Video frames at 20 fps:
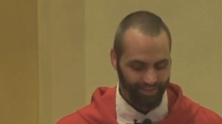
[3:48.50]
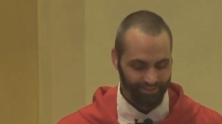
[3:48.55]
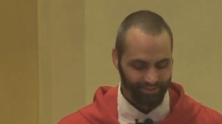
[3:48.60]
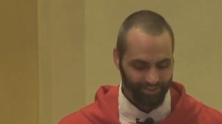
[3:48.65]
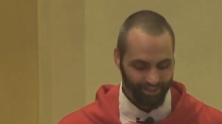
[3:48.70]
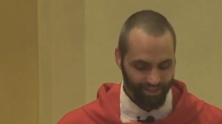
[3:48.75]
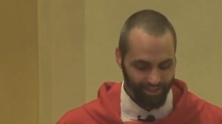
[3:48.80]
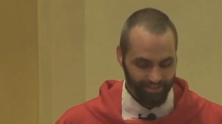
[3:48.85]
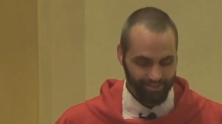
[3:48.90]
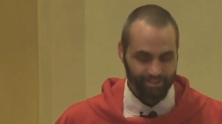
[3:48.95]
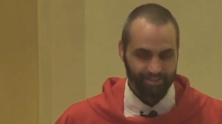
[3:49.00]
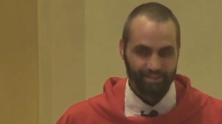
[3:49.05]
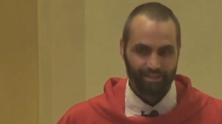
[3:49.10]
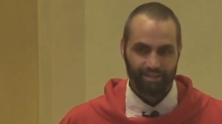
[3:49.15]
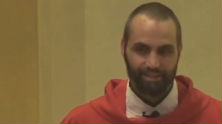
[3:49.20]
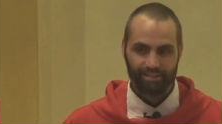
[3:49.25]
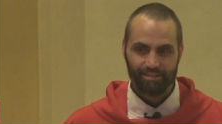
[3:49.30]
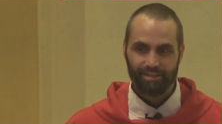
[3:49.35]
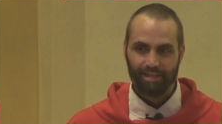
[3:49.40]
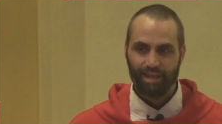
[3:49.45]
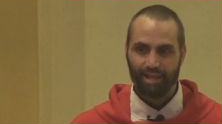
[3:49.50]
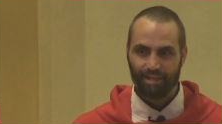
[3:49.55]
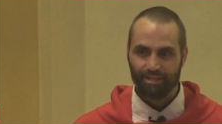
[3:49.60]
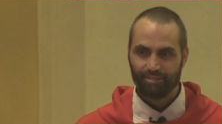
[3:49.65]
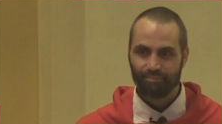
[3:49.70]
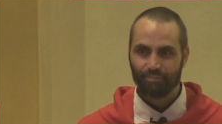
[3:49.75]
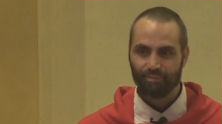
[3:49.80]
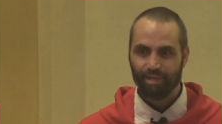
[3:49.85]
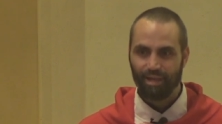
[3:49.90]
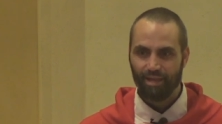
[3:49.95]
Jesus is
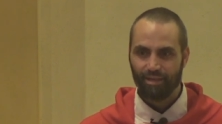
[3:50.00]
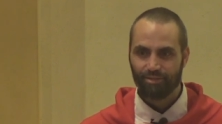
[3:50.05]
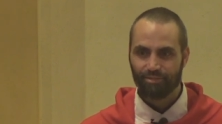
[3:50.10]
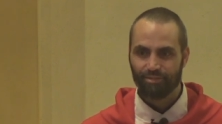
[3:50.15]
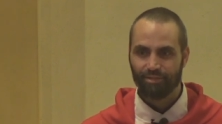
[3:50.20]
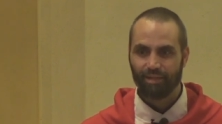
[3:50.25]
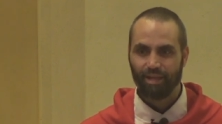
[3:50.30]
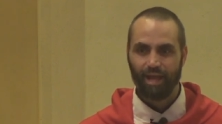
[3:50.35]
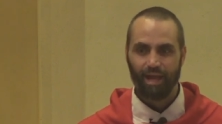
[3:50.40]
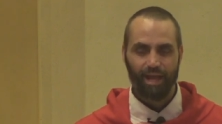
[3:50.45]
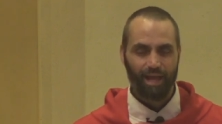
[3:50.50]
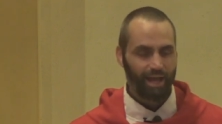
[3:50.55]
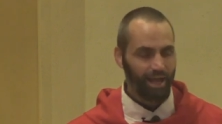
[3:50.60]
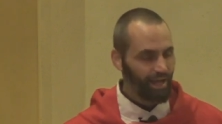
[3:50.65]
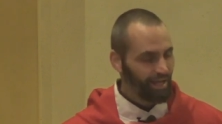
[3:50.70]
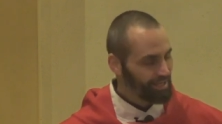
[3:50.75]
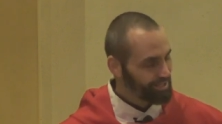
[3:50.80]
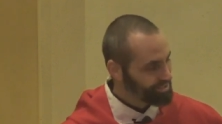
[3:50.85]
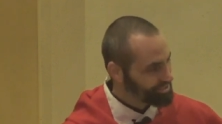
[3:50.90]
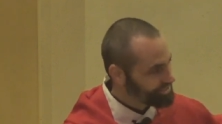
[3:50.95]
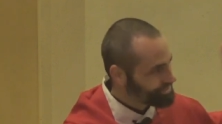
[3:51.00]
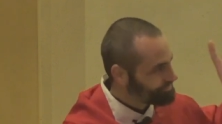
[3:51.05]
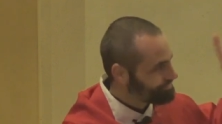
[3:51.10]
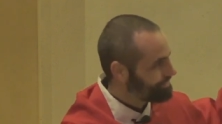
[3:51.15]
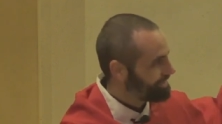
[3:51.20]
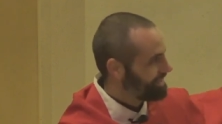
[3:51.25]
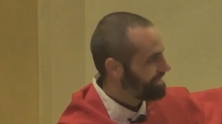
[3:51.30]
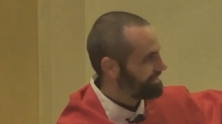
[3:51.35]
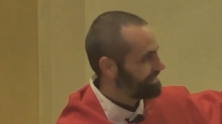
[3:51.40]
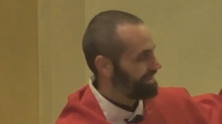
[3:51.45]
expiation. I should
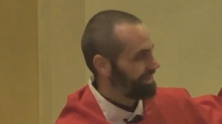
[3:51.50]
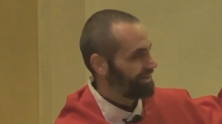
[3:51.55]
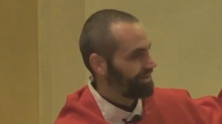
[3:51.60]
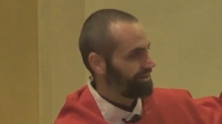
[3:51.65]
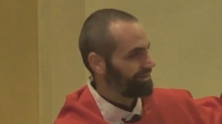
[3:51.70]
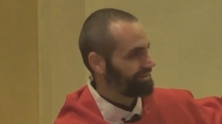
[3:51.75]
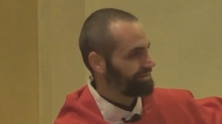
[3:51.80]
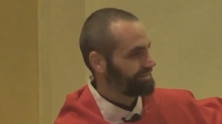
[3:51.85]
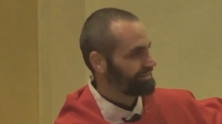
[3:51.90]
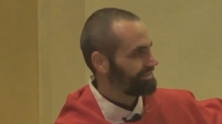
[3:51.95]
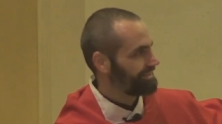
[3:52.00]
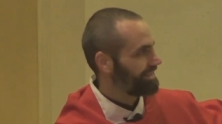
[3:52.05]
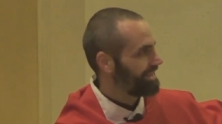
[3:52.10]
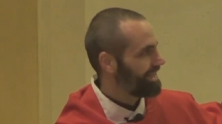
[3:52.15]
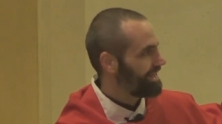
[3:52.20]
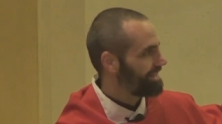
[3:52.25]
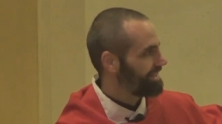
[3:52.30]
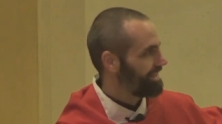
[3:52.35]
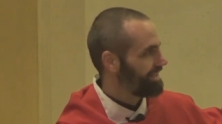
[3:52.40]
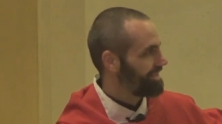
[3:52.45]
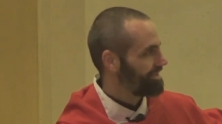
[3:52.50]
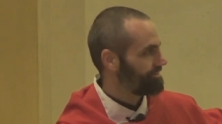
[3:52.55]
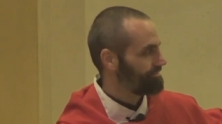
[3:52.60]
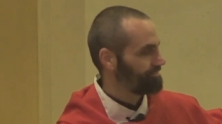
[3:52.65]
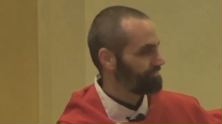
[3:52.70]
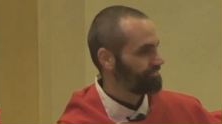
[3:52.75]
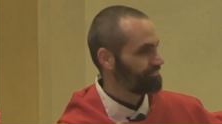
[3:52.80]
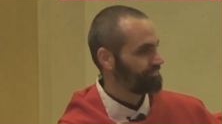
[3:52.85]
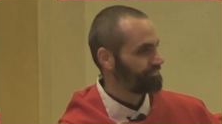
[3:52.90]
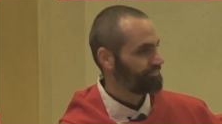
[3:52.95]
be there, not him,
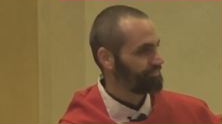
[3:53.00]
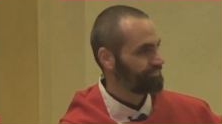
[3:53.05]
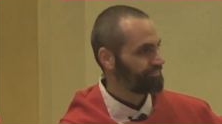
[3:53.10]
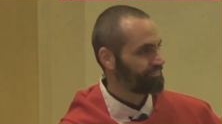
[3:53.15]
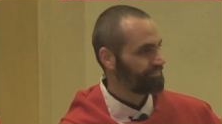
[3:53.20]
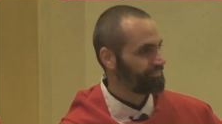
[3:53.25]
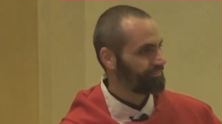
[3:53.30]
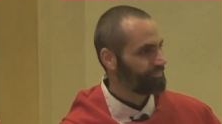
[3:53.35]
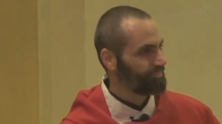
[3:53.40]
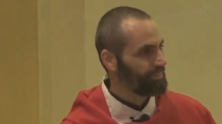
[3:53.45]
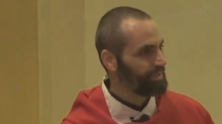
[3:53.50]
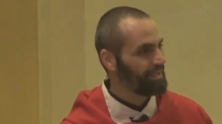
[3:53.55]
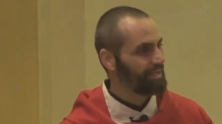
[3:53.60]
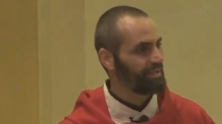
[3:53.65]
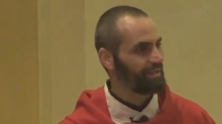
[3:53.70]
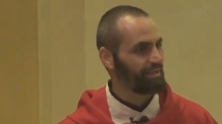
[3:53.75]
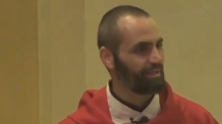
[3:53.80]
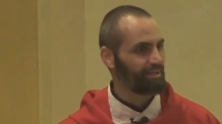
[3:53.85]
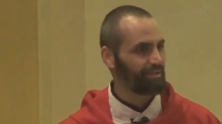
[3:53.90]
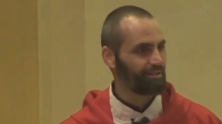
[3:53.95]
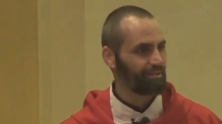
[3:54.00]
me.